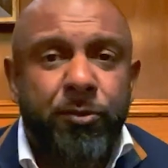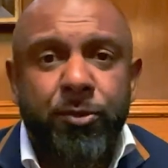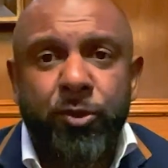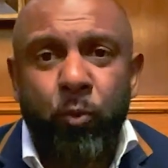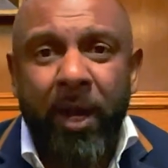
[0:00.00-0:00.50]
or
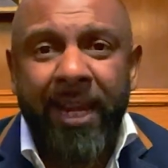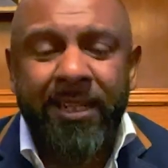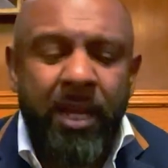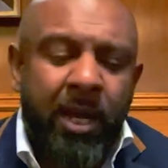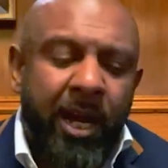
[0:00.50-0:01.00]

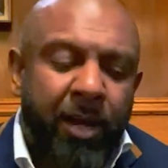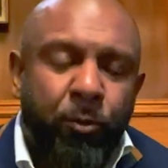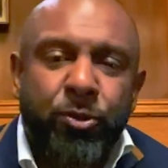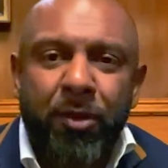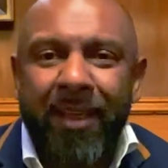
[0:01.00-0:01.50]
swayed, and
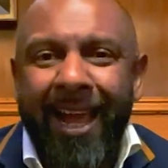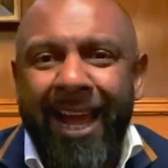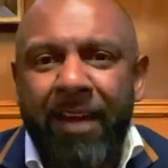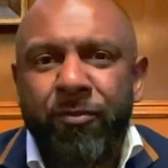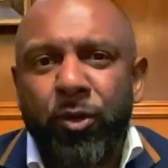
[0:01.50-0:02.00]
also they
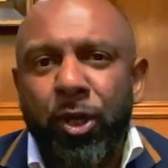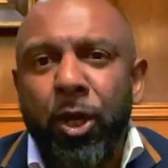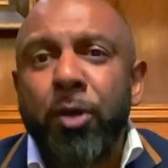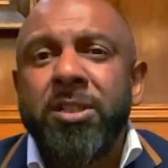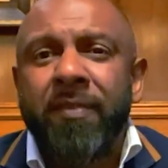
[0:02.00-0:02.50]
haven't got
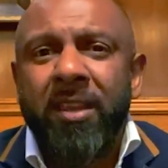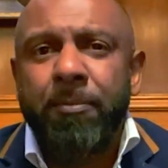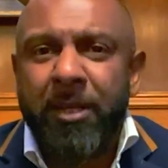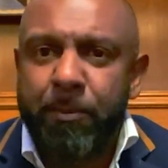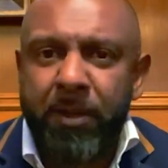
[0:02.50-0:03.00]
loads of other
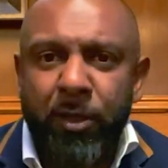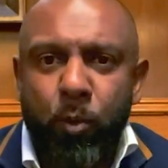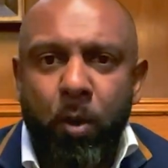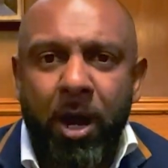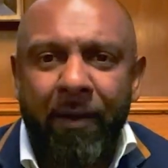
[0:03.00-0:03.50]
people
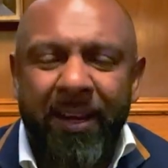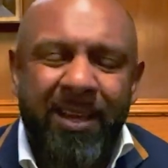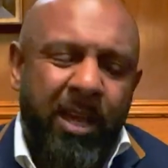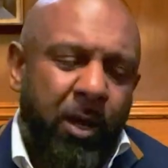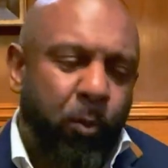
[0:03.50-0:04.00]
inquiring.
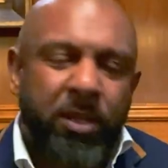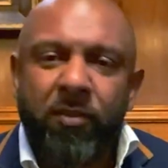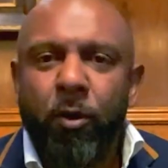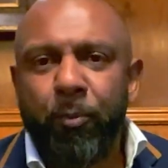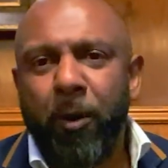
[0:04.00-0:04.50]
When
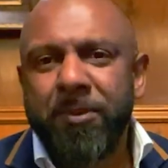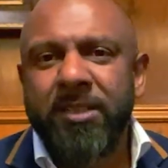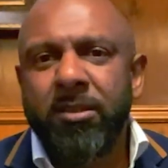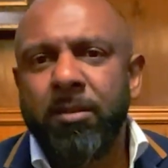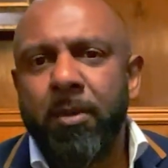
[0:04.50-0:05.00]
you've got
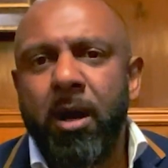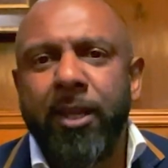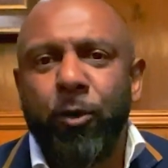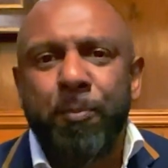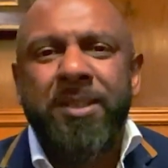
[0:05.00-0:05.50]
properties on the
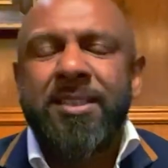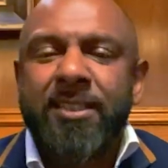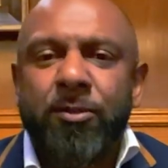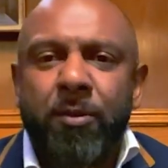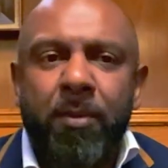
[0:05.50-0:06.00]
market or
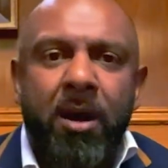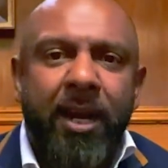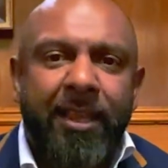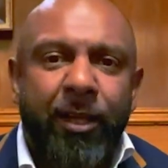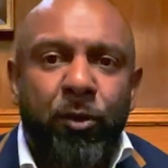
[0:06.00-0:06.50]
businesses on the
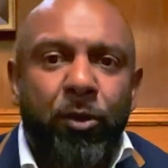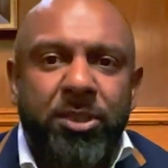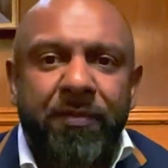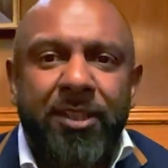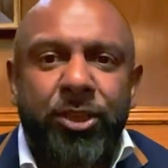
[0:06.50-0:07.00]
market and they've got
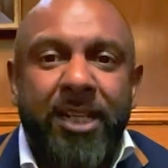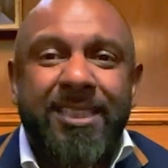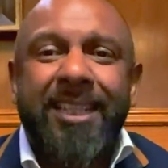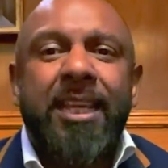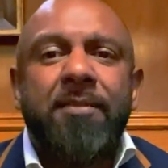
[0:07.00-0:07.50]
lots of
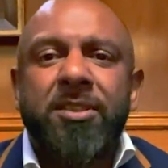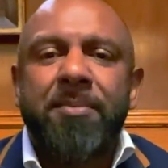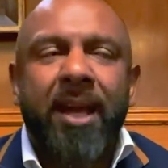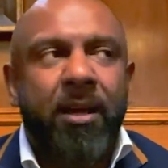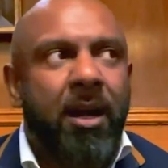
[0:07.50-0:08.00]
interest, it gives them
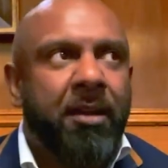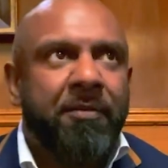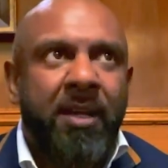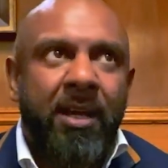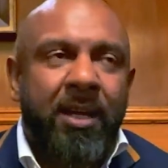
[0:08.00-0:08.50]
that kind
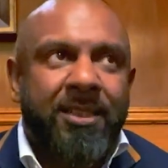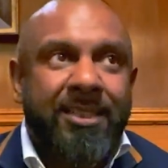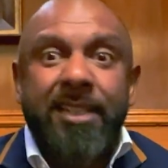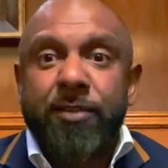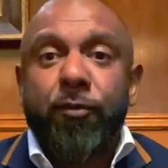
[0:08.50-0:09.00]
of
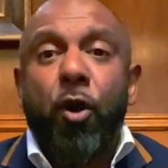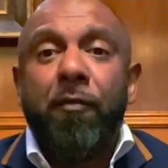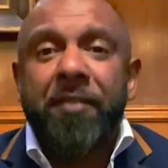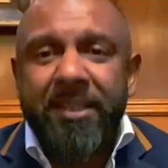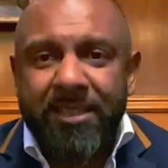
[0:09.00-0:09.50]
sense of
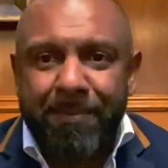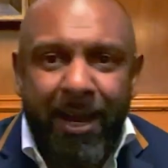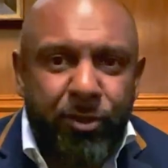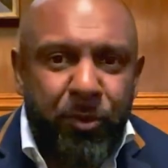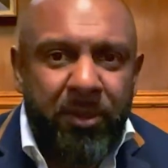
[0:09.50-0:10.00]
confidence
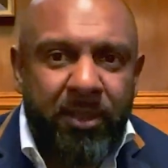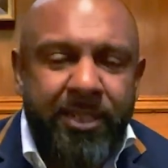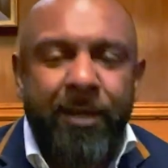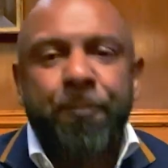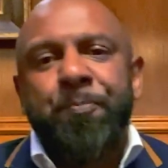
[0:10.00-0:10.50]
about doing the
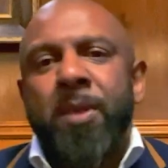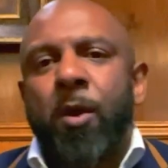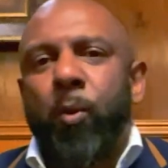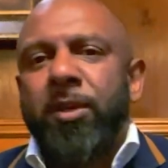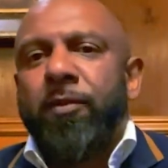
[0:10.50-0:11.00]
deal.
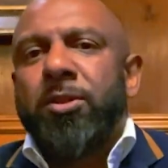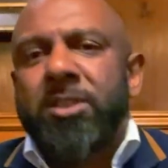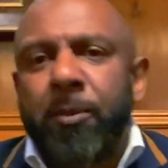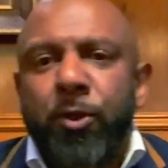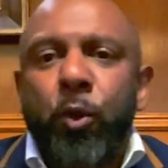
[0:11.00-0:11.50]
When you've got
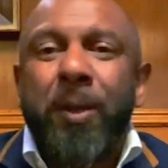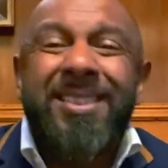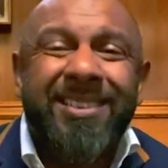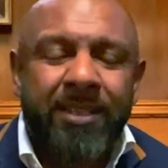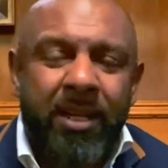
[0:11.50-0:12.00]
someone who
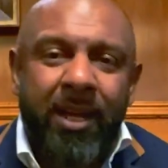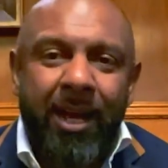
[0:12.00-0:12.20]
isn't,